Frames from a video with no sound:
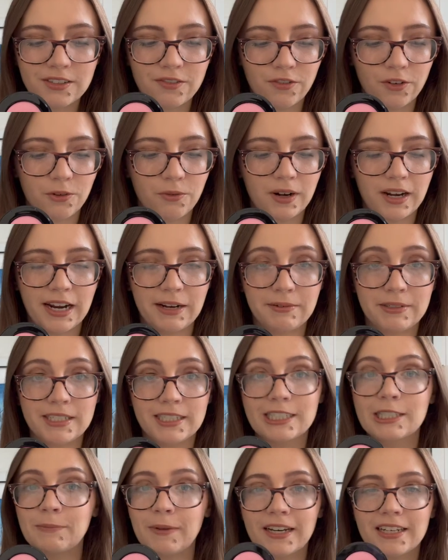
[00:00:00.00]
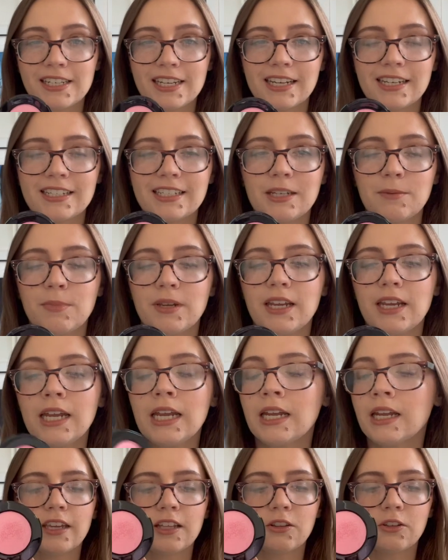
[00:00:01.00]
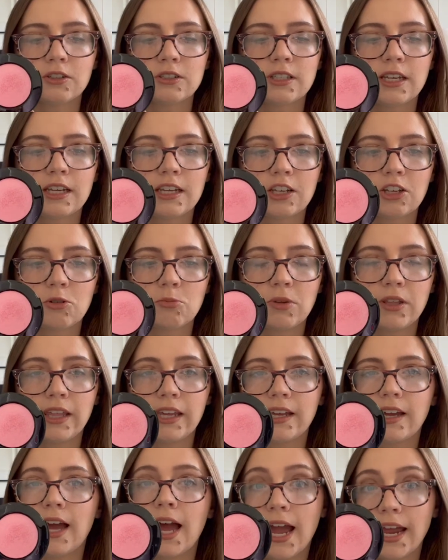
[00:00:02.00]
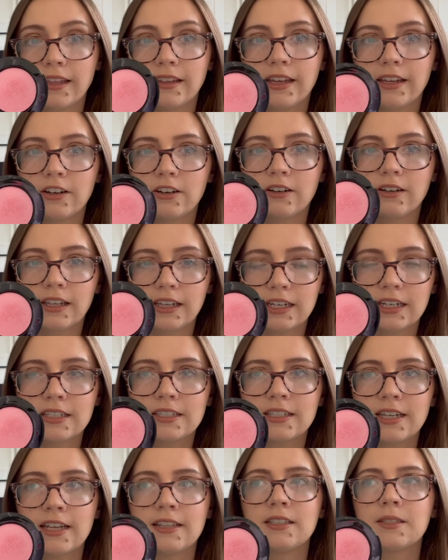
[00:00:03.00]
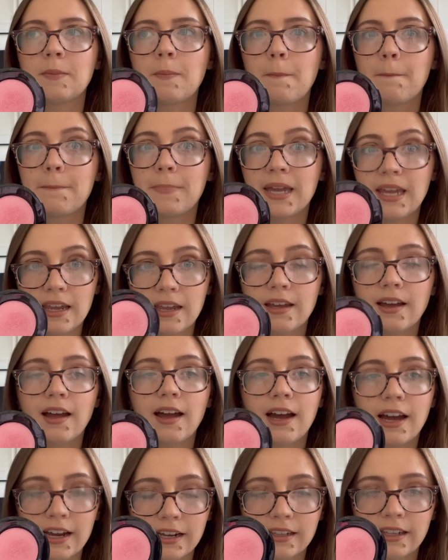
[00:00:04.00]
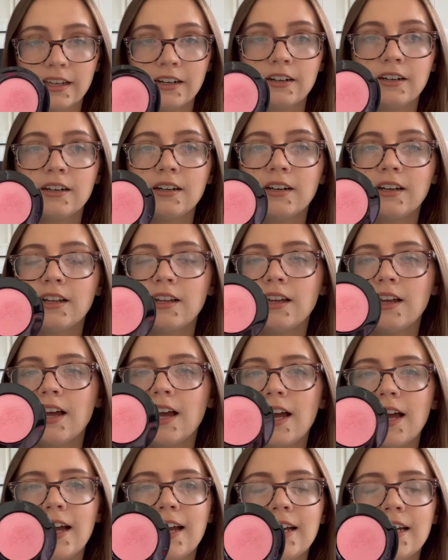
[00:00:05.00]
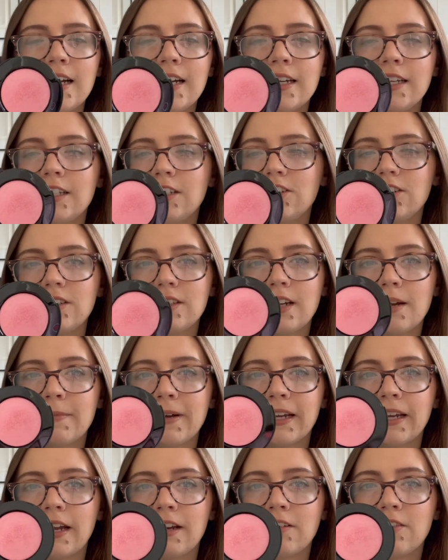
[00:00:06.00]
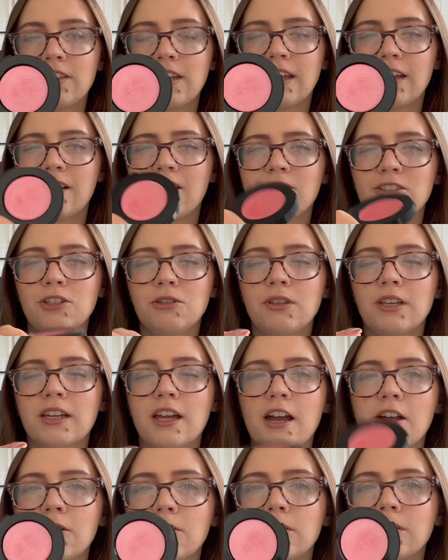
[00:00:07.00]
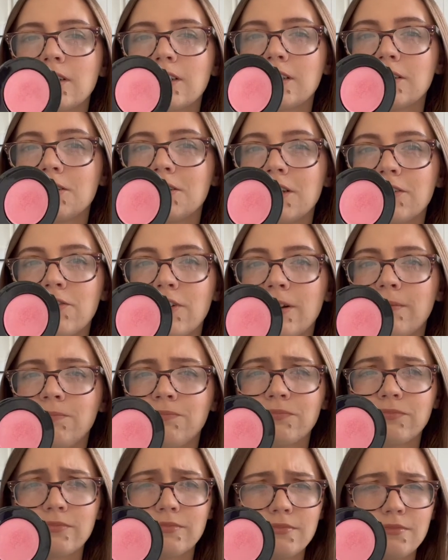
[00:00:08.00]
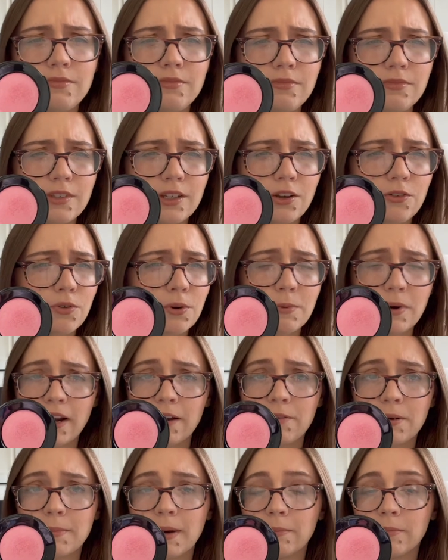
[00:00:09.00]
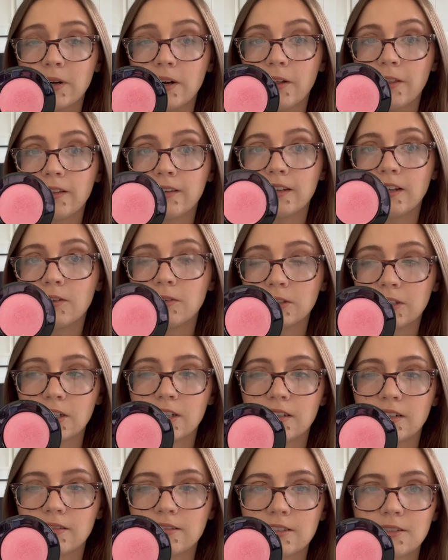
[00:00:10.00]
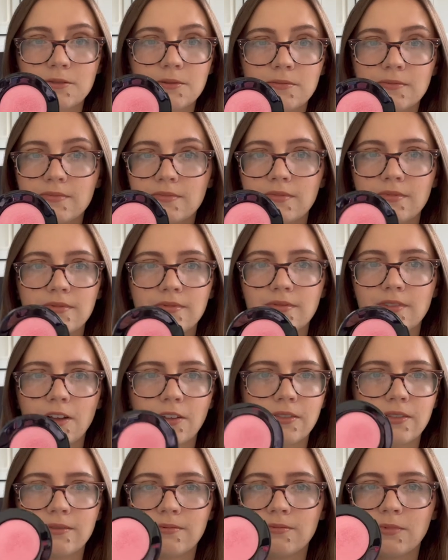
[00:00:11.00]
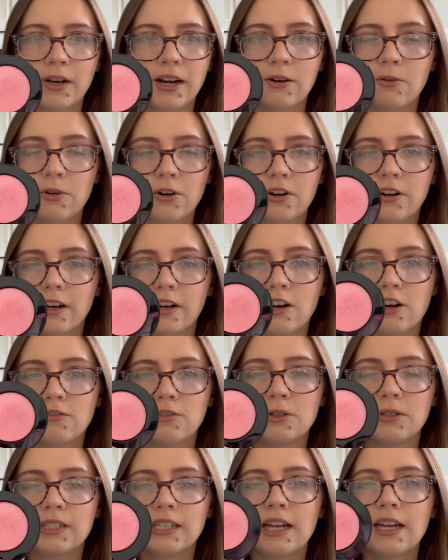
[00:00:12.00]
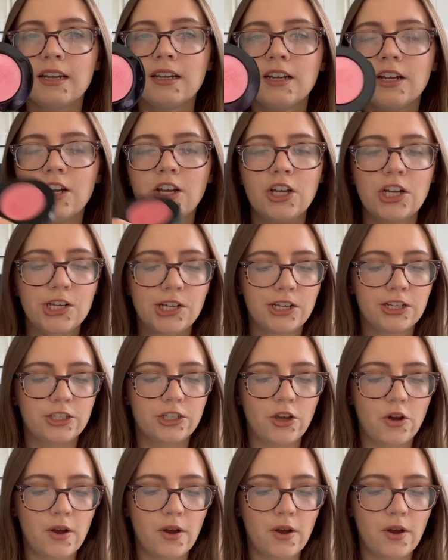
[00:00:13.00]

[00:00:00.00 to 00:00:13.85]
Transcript: for what I was expecting it to be. It looks like it could be like a highlighter, like an intense pink highlighter. Uh, it's just not my kind of thing. And also the color looked a little different from what I remember on Ulta's, on when I ordered it off Ulta. So